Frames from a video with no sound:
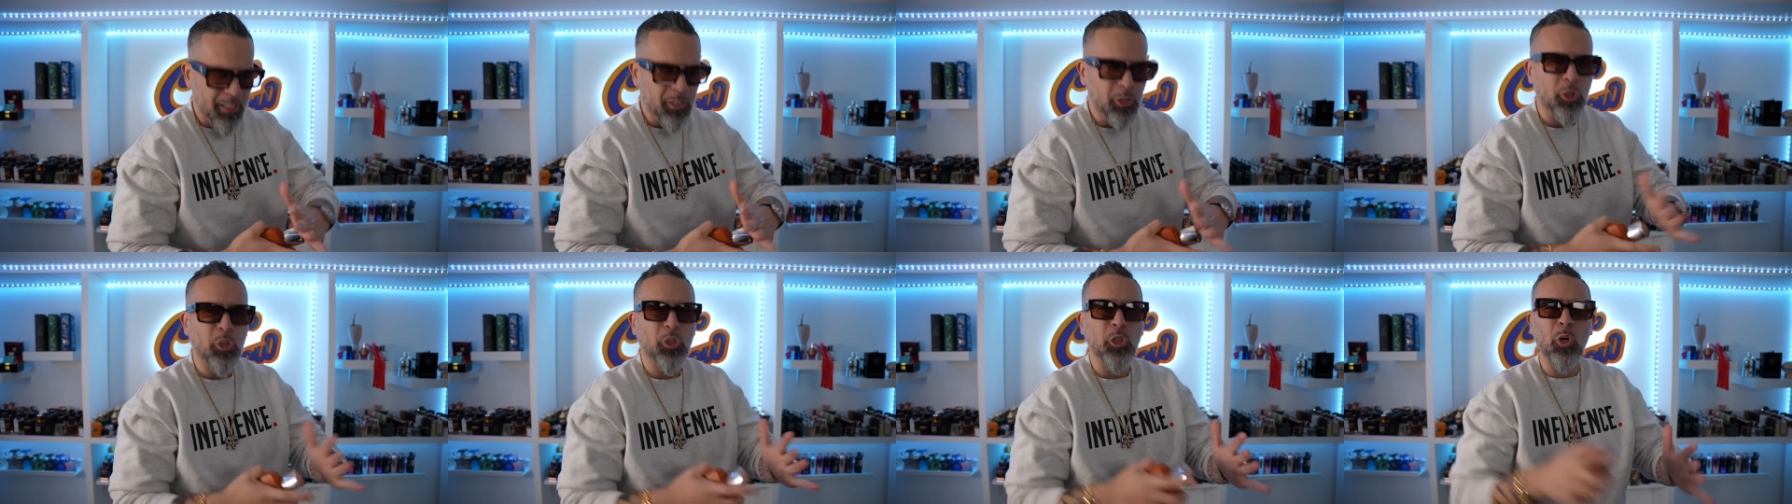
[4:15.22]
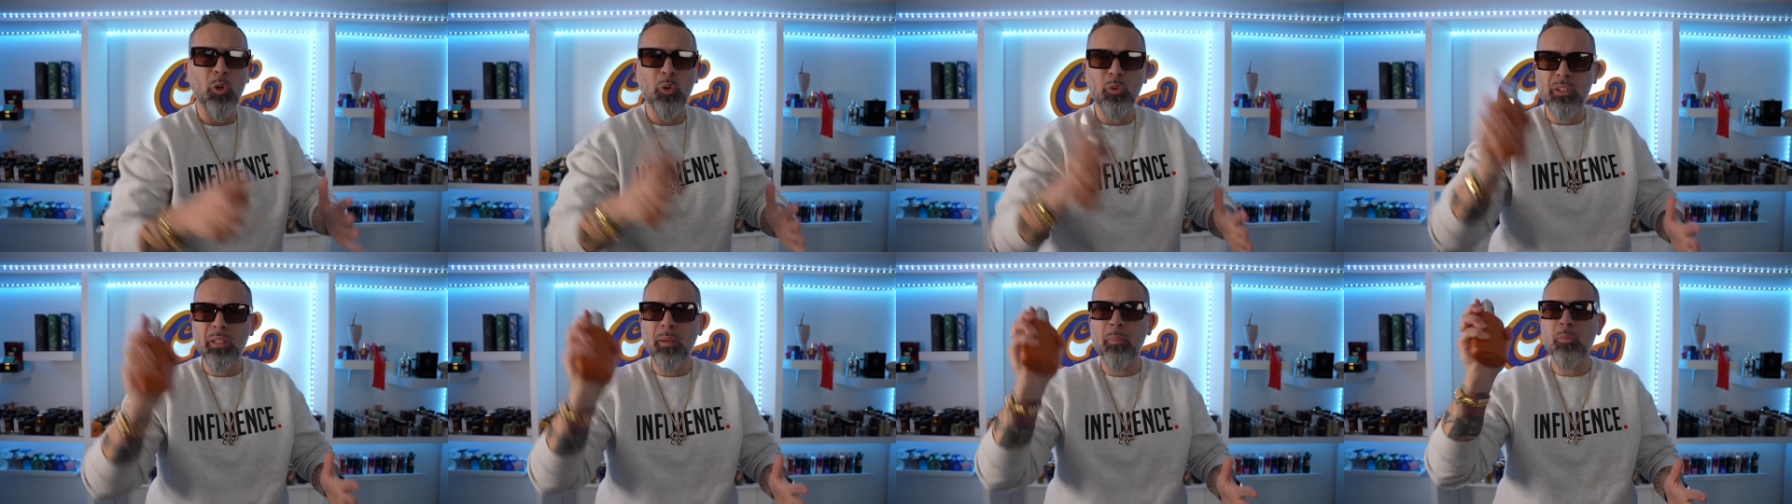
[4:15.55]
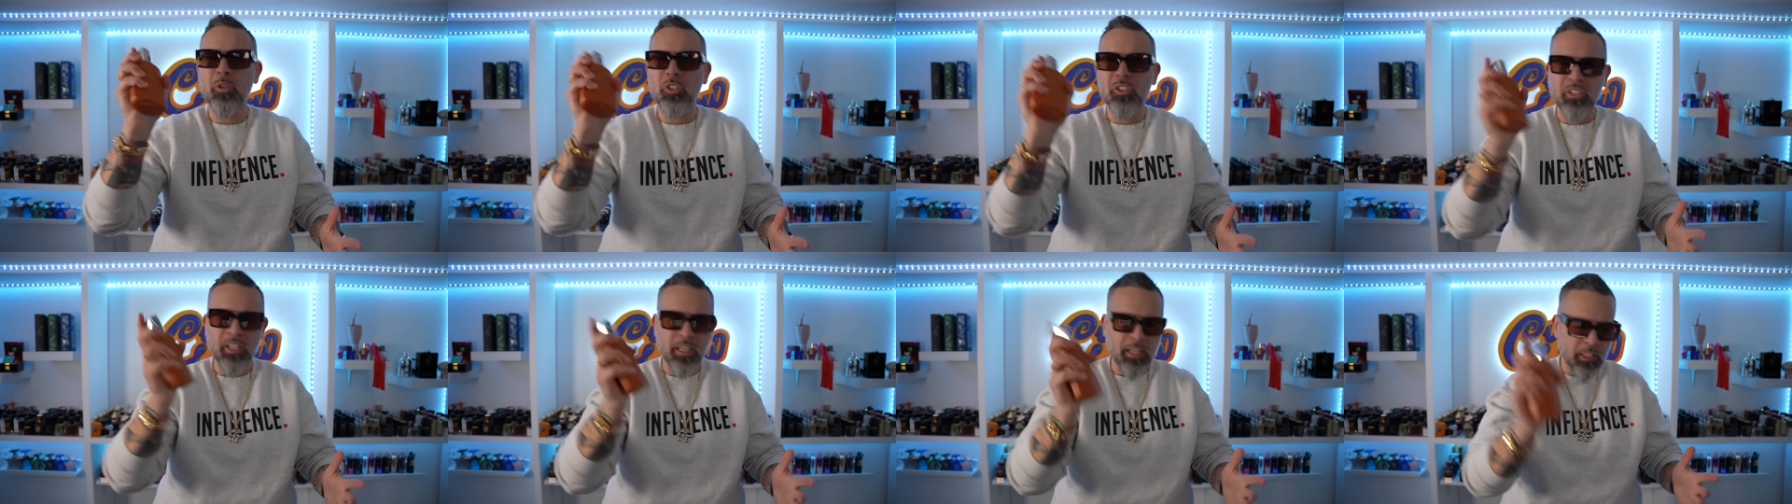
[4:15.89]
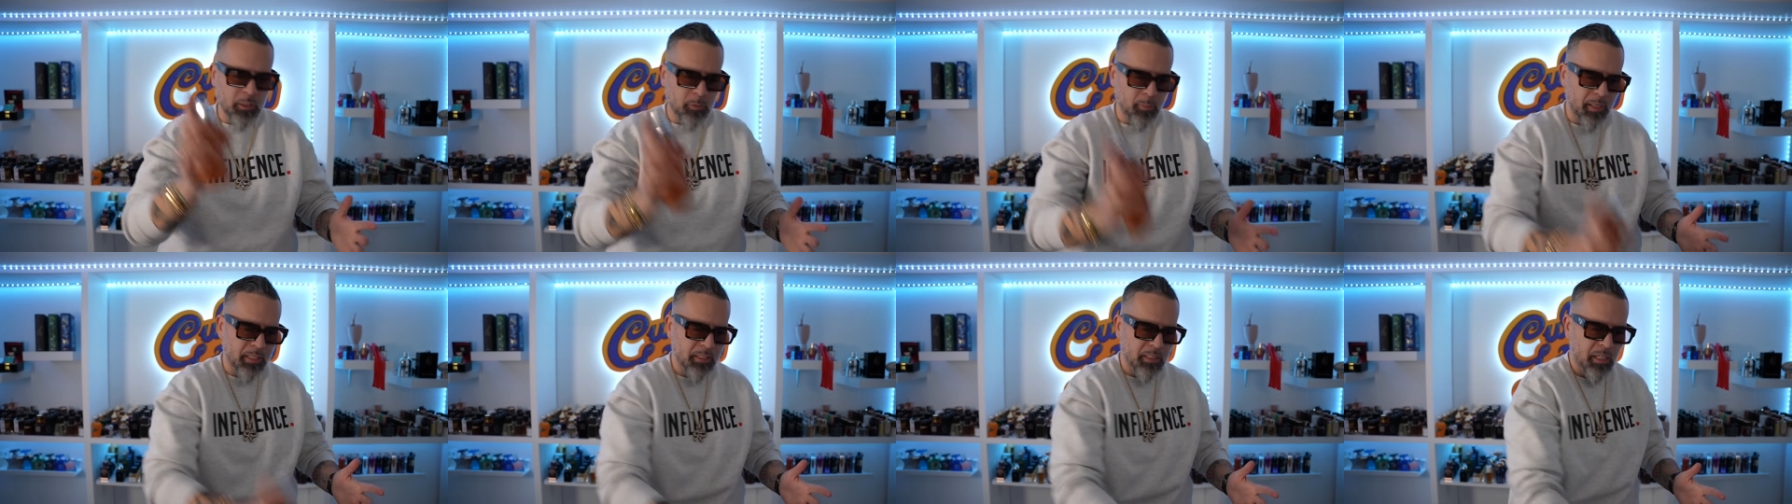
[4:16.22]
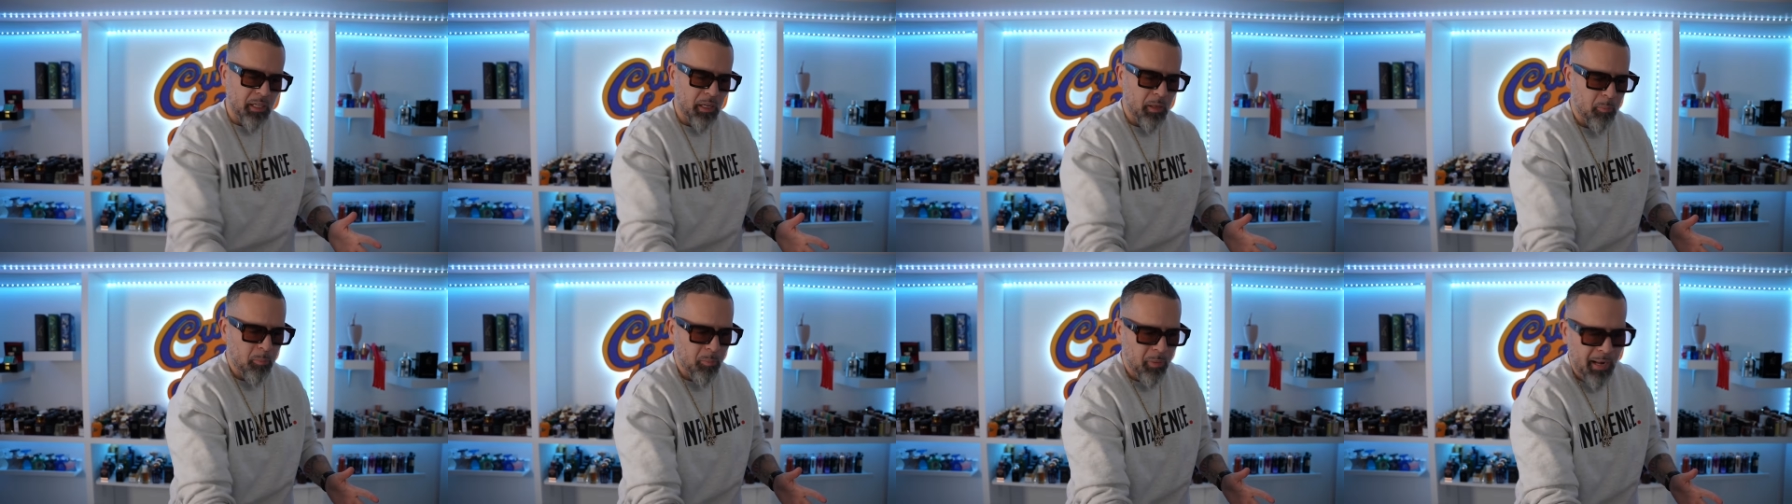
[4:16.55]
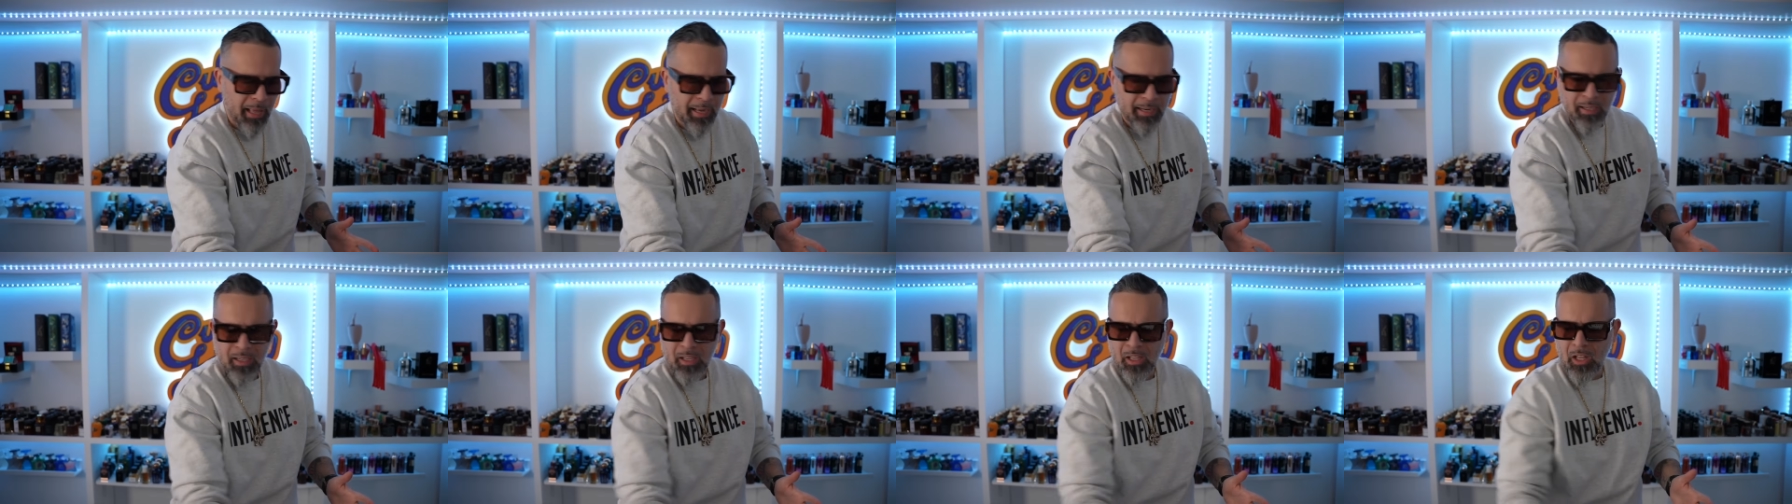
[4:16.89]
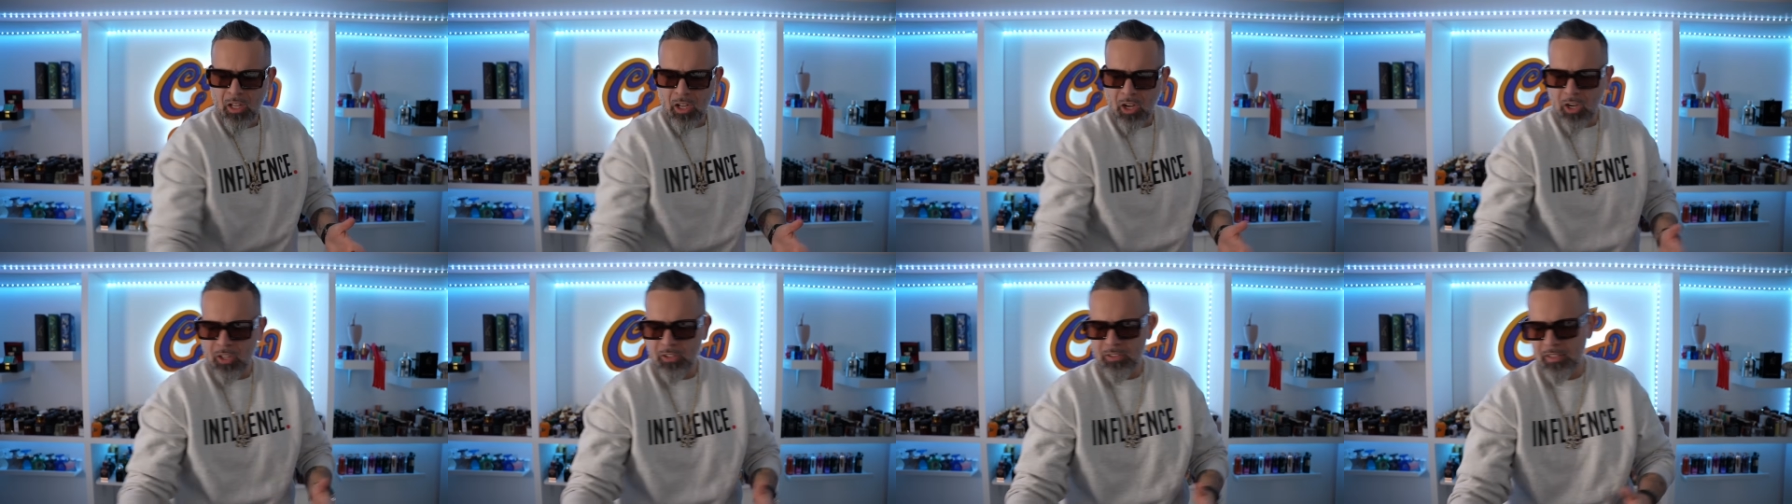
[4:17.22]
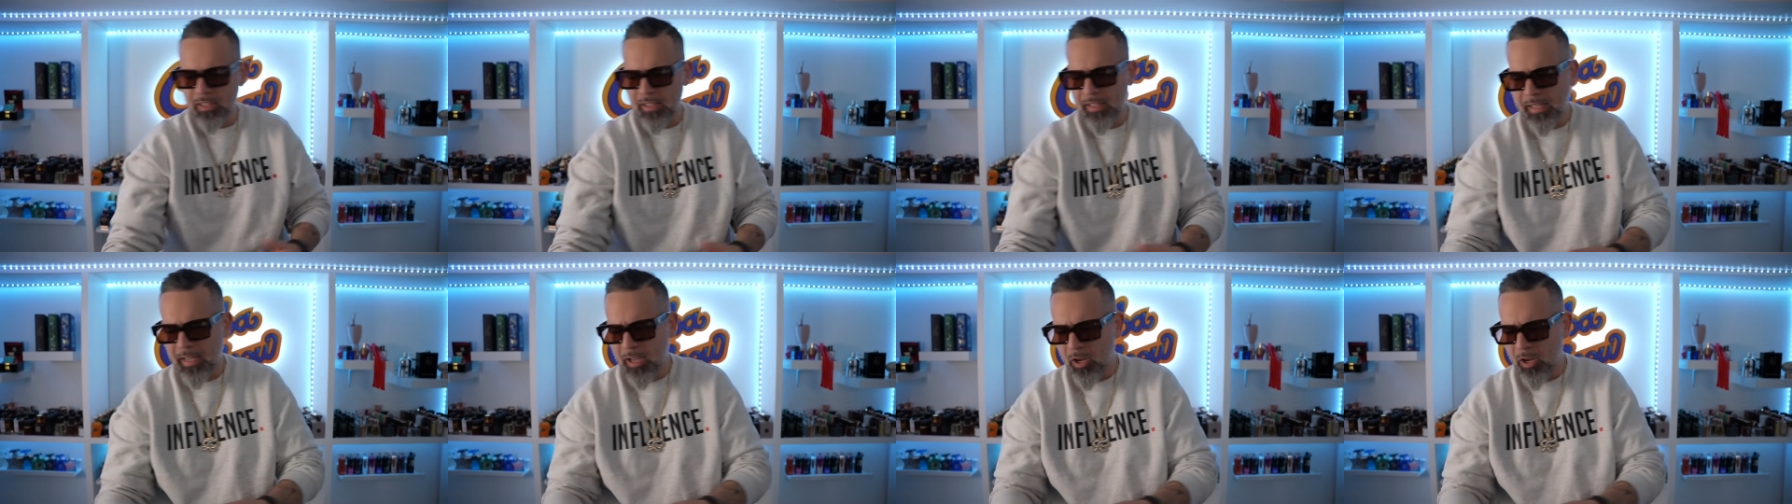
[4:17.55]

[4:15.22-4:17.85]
it showed the Mercedes-Benz Club Black under the